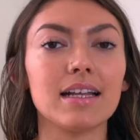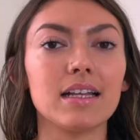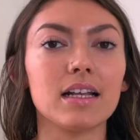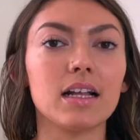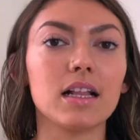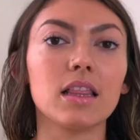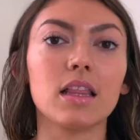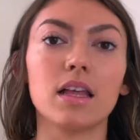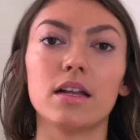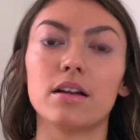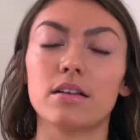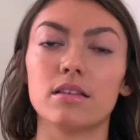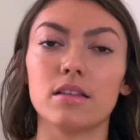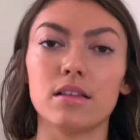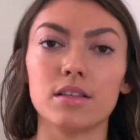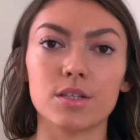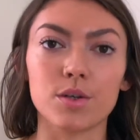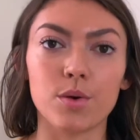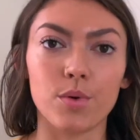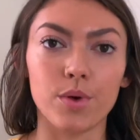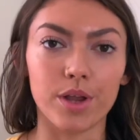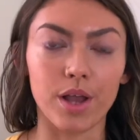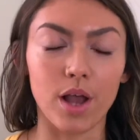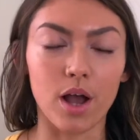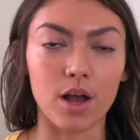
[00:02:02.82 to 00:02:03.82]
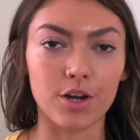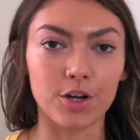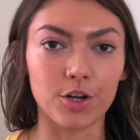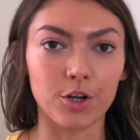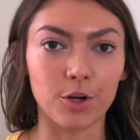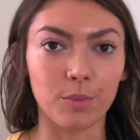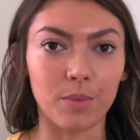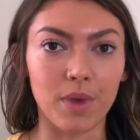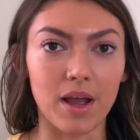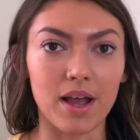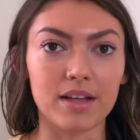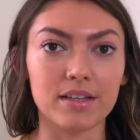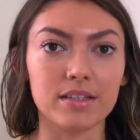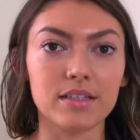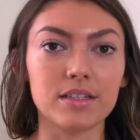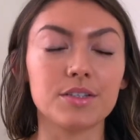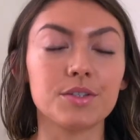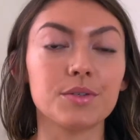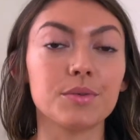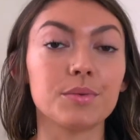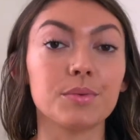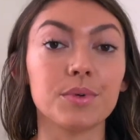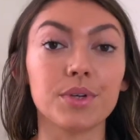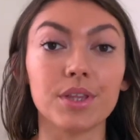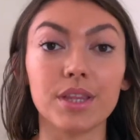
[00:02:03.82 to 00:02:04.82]
clutter that's going on in your mind and
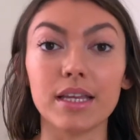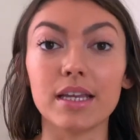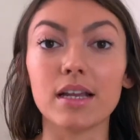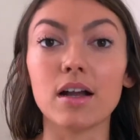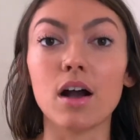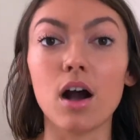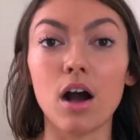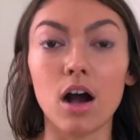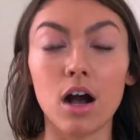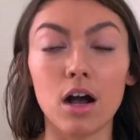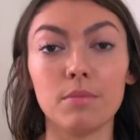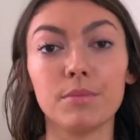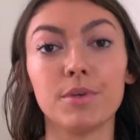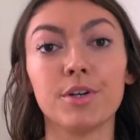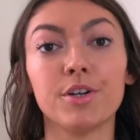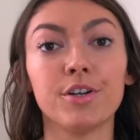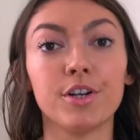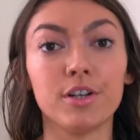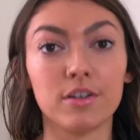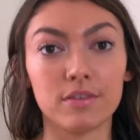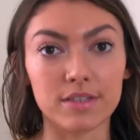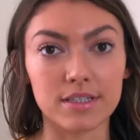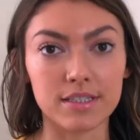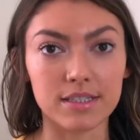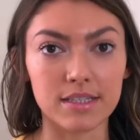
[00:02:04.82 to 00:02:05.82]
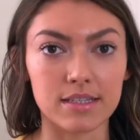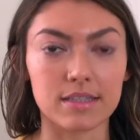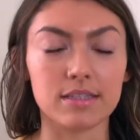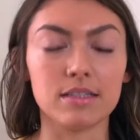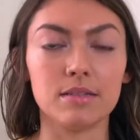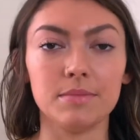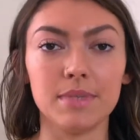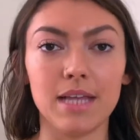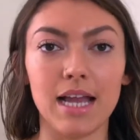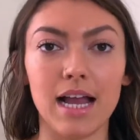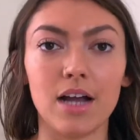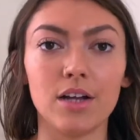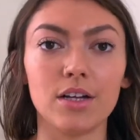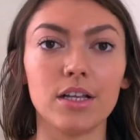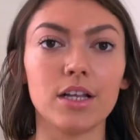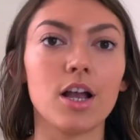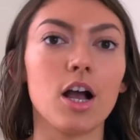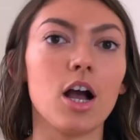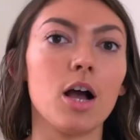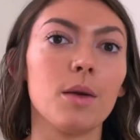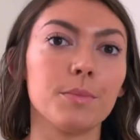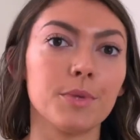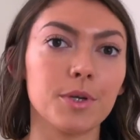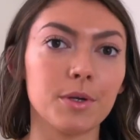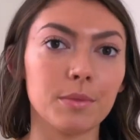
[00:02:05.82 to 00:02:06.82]
to really calm your nervous system down and
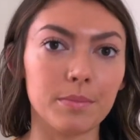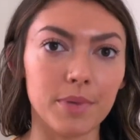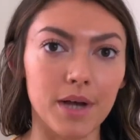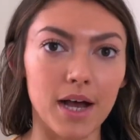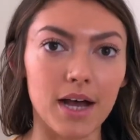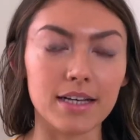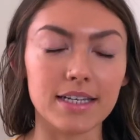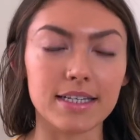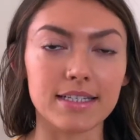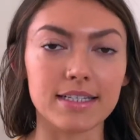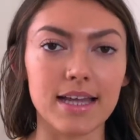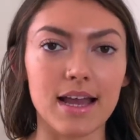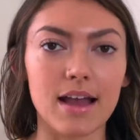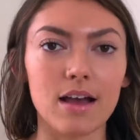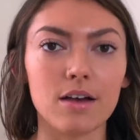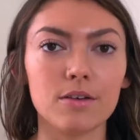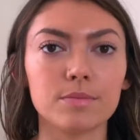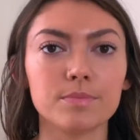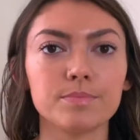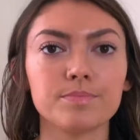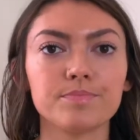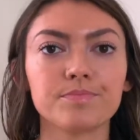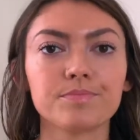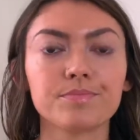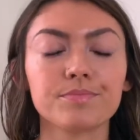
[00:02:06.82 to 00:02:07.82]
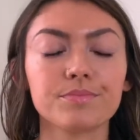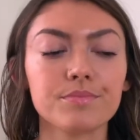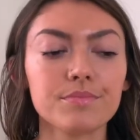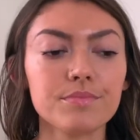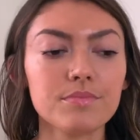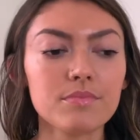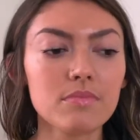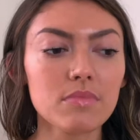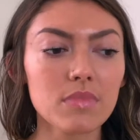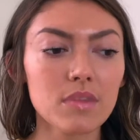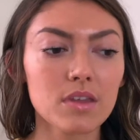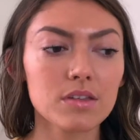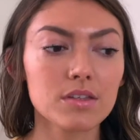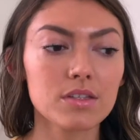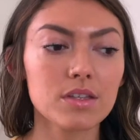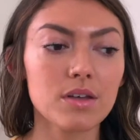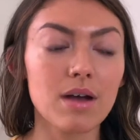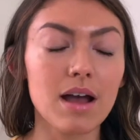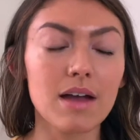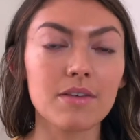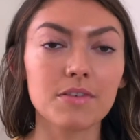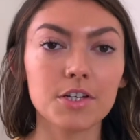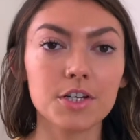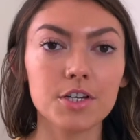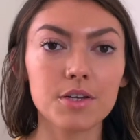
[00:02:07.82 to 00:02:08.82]
calm your body down. So
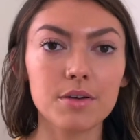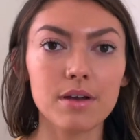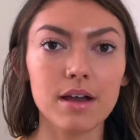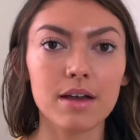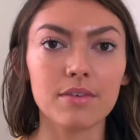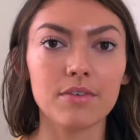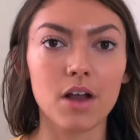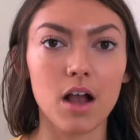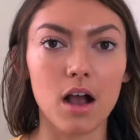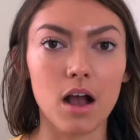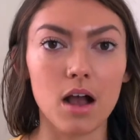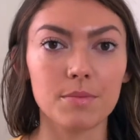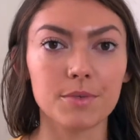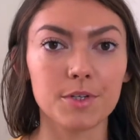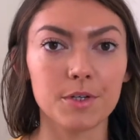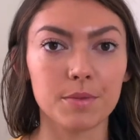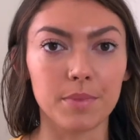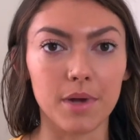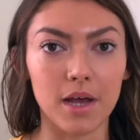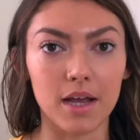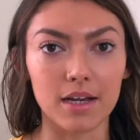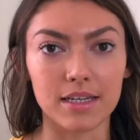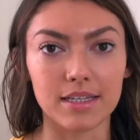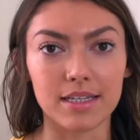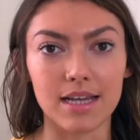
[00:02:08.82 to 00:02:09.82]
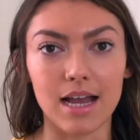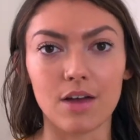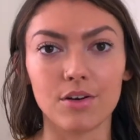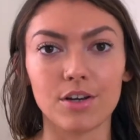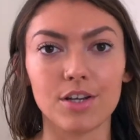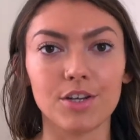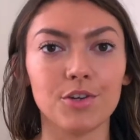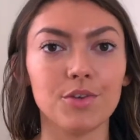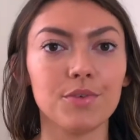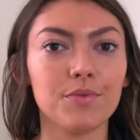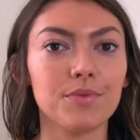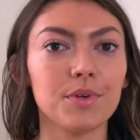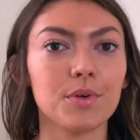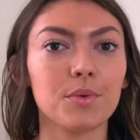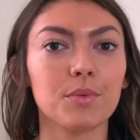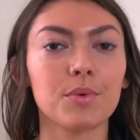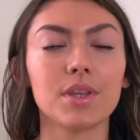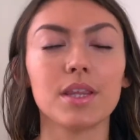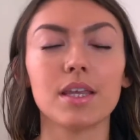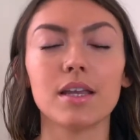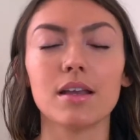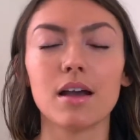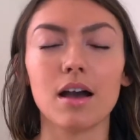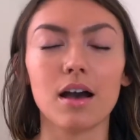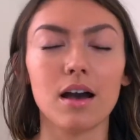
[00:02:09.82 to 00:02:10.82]
after you have calmed your body down and you feel
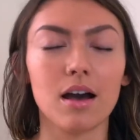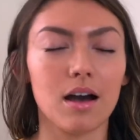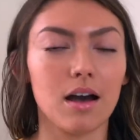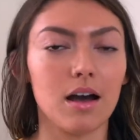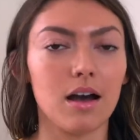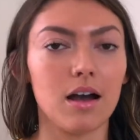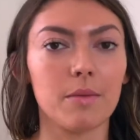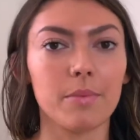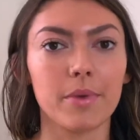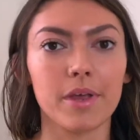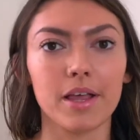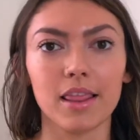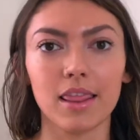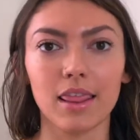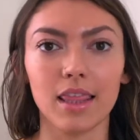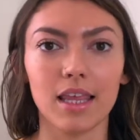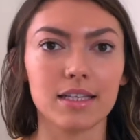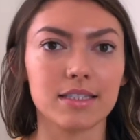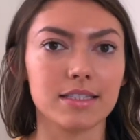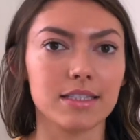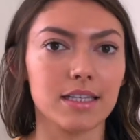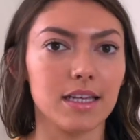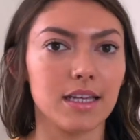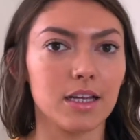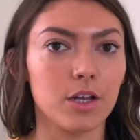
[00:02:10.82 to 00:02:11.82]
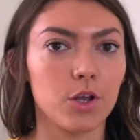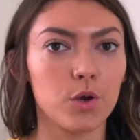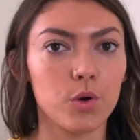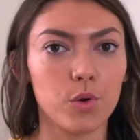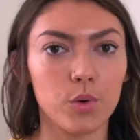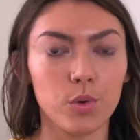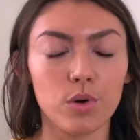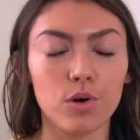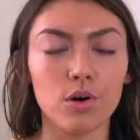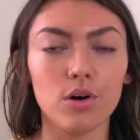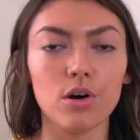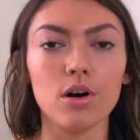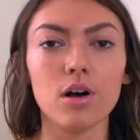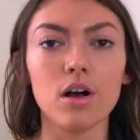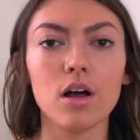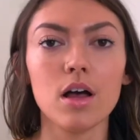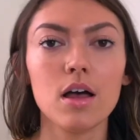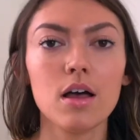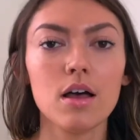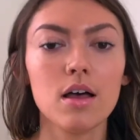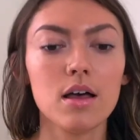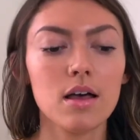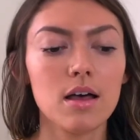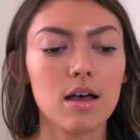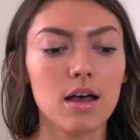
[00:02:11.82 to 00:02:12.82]
really calm, collected, cool,
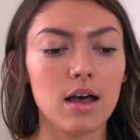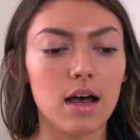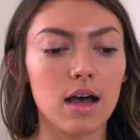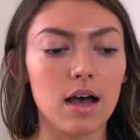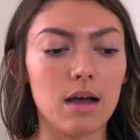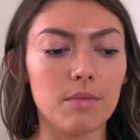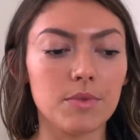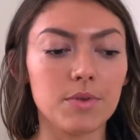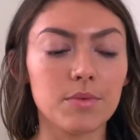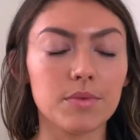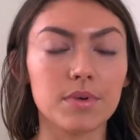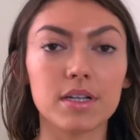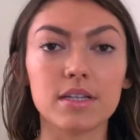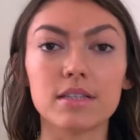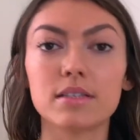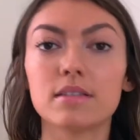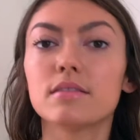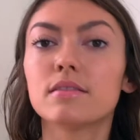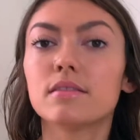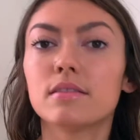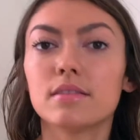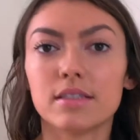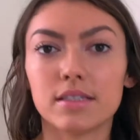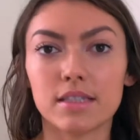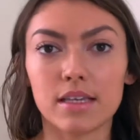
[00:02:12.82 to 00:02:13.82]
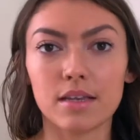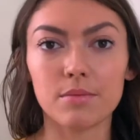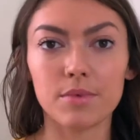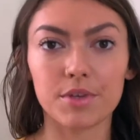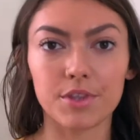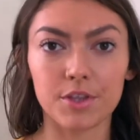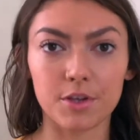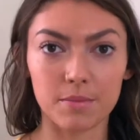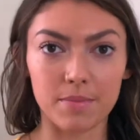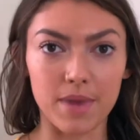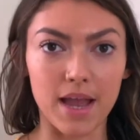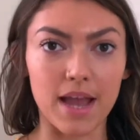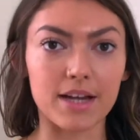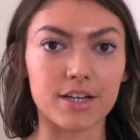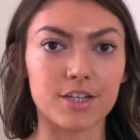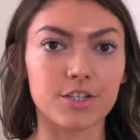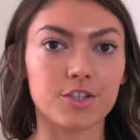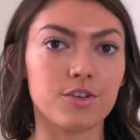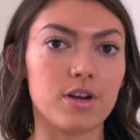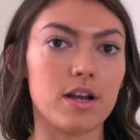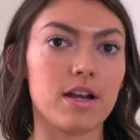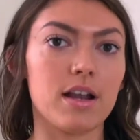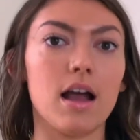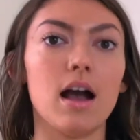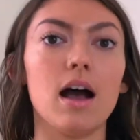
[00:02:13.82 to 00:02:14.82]
you want to sit with your back
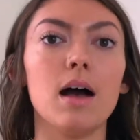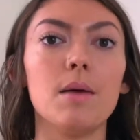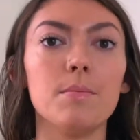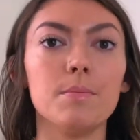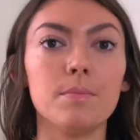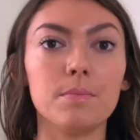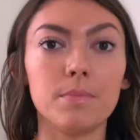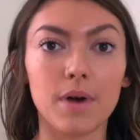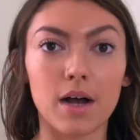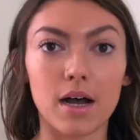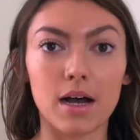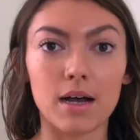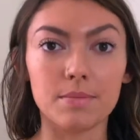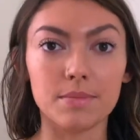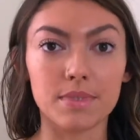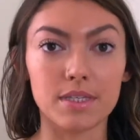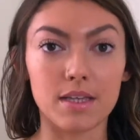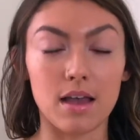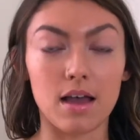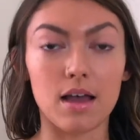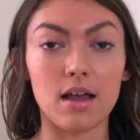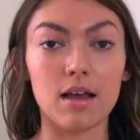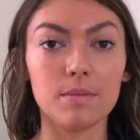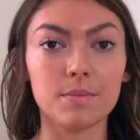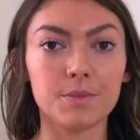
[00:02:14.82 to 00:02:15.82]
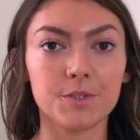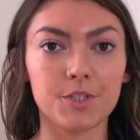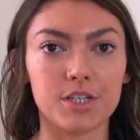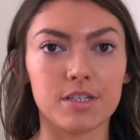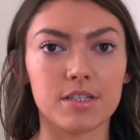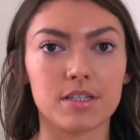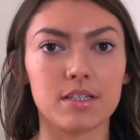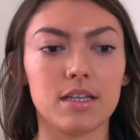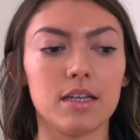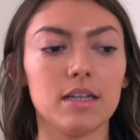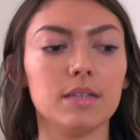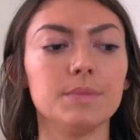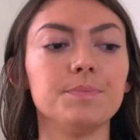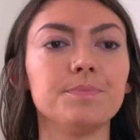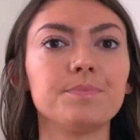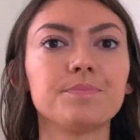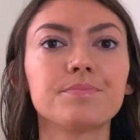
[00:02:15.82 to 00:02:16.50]
straight up, palms up, just to